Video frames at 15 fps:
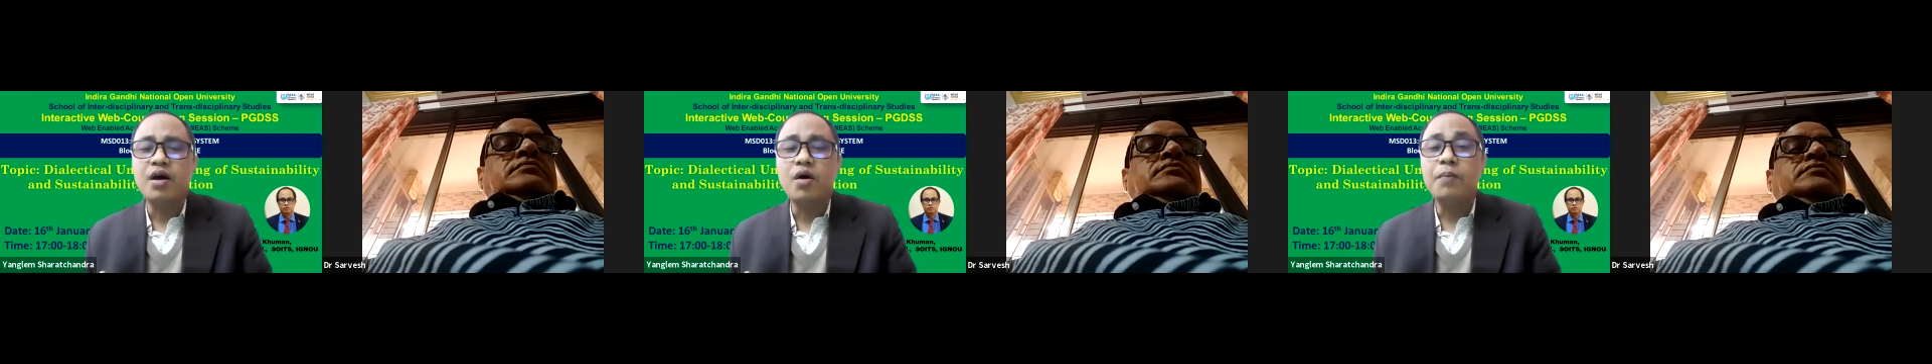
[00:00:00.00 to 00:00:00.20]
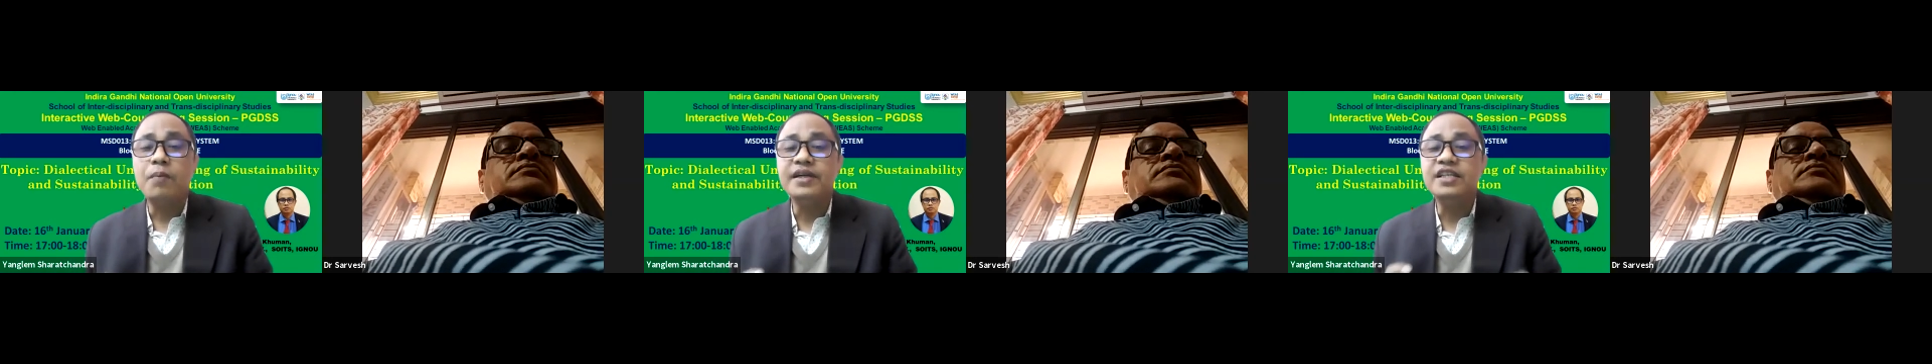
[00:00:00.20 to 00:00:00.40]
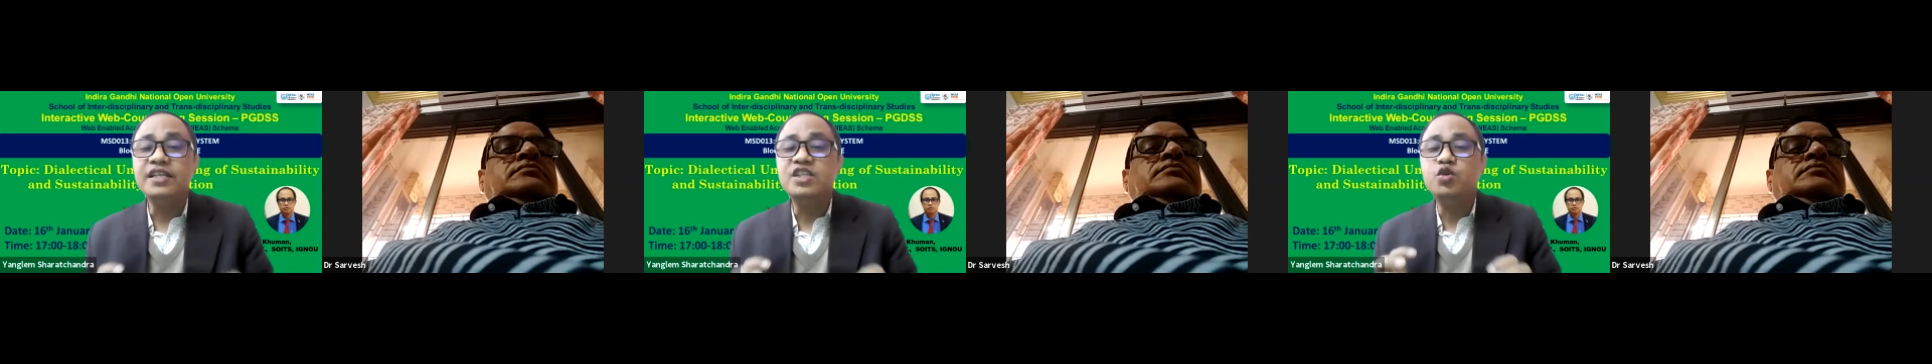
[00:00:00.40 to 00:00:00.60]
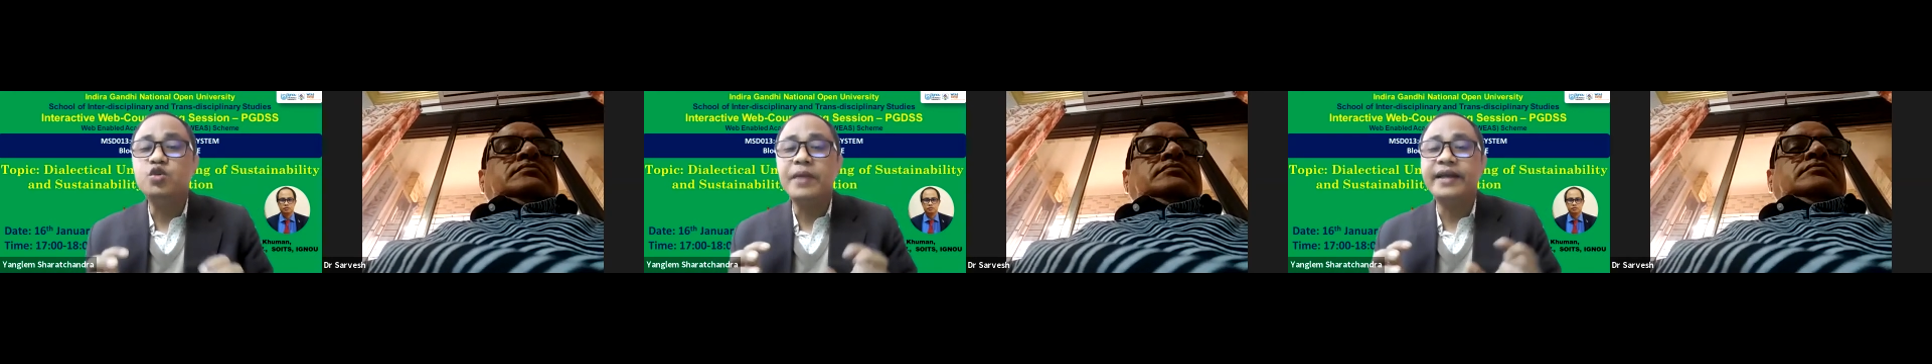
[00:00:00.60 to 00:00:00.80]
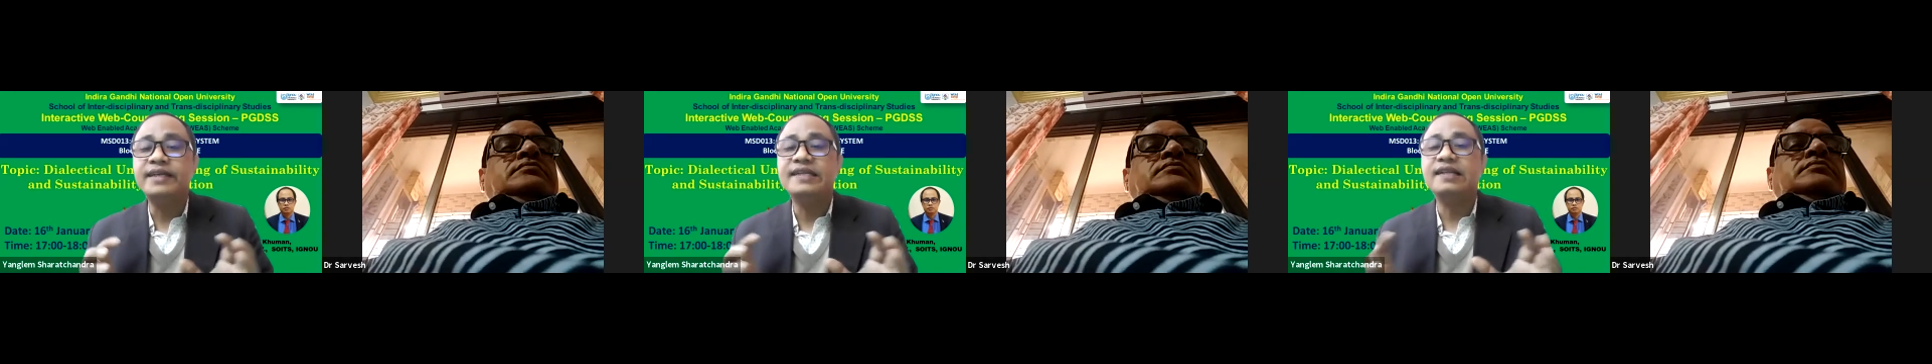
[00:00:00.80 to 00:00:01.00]
of
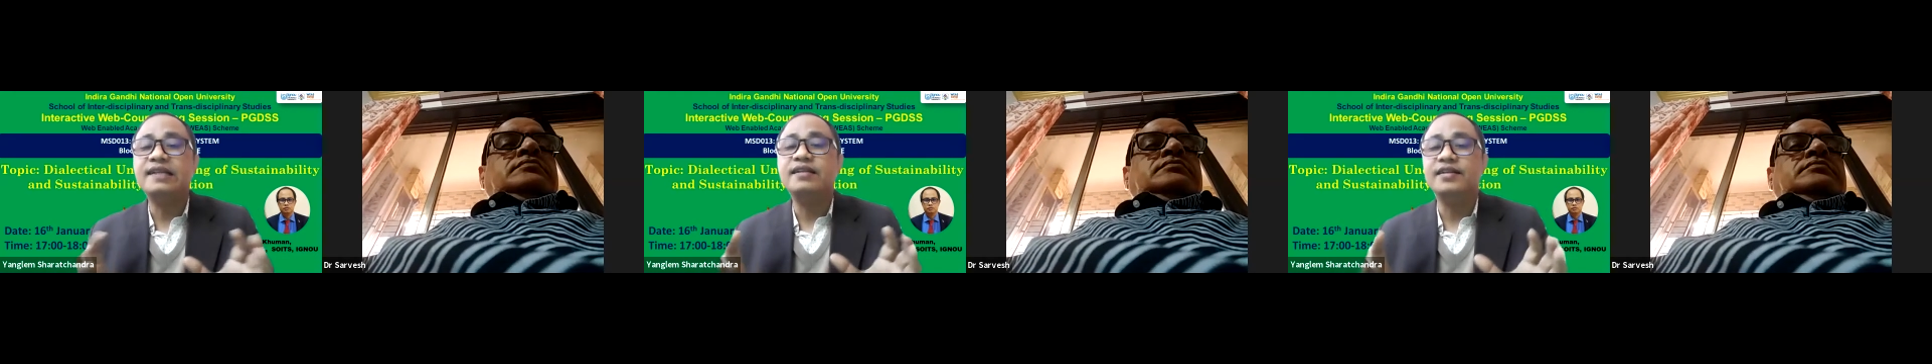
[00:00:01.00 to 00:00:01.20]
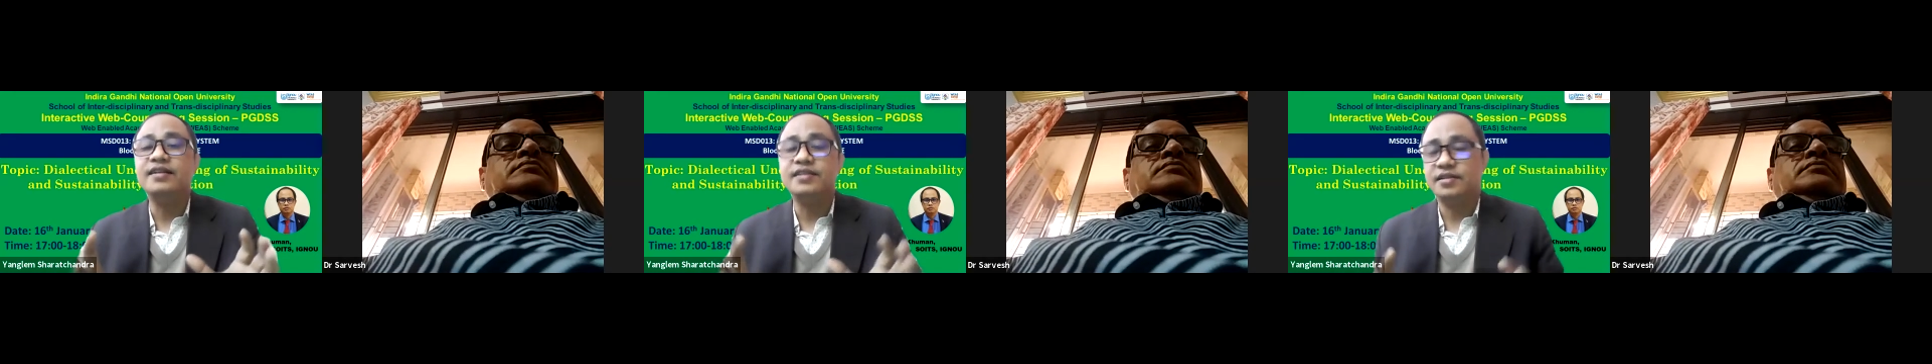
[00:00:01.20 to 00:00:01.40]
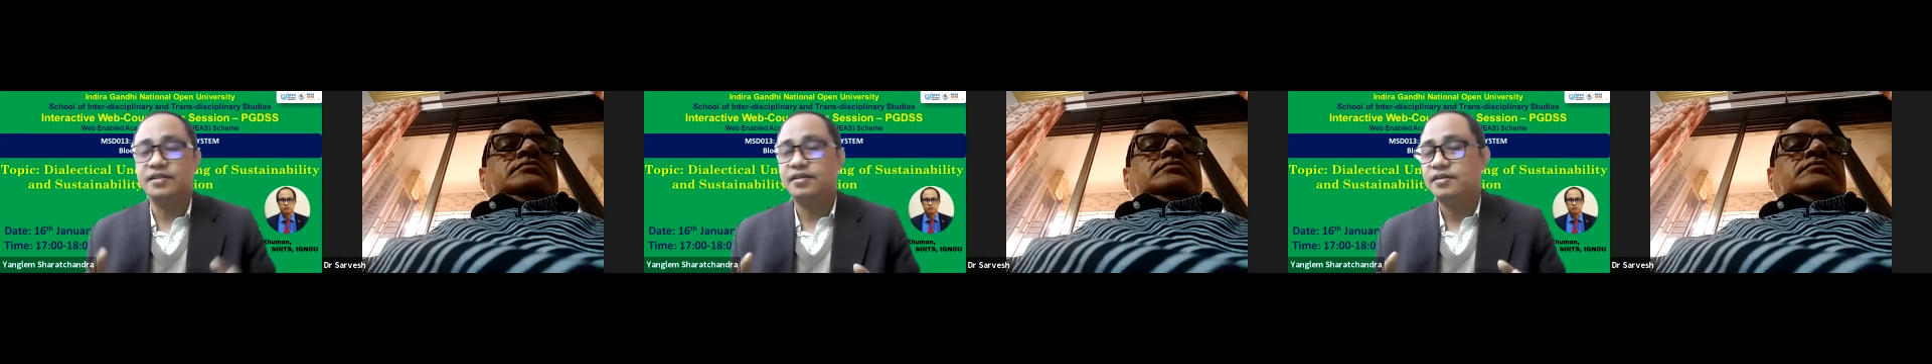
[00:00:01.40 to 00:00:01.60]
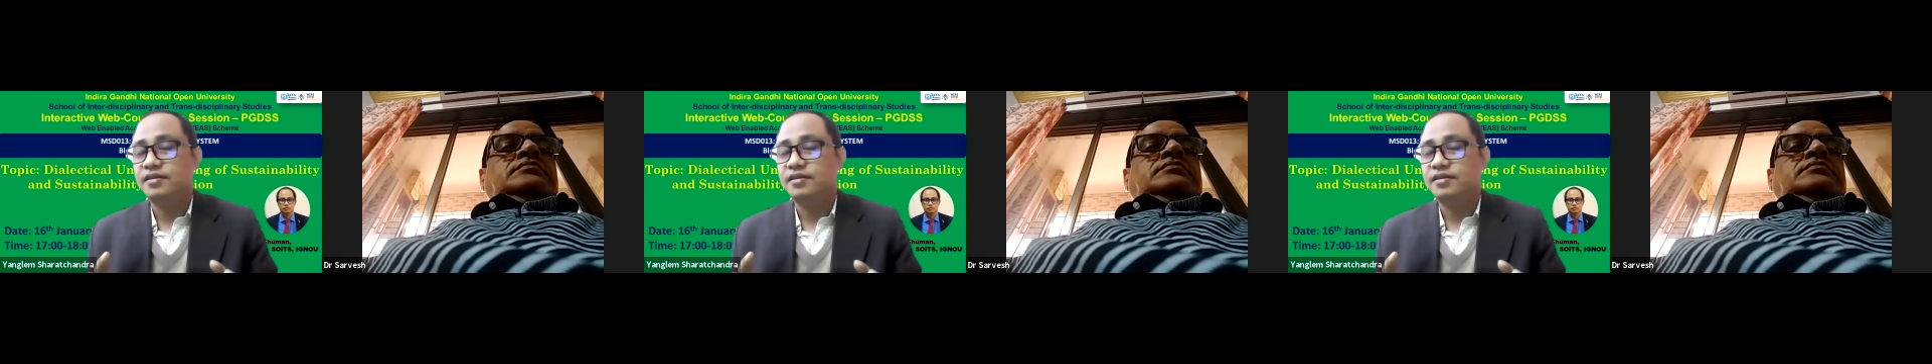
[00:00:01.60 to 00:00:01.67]
instrumental reason.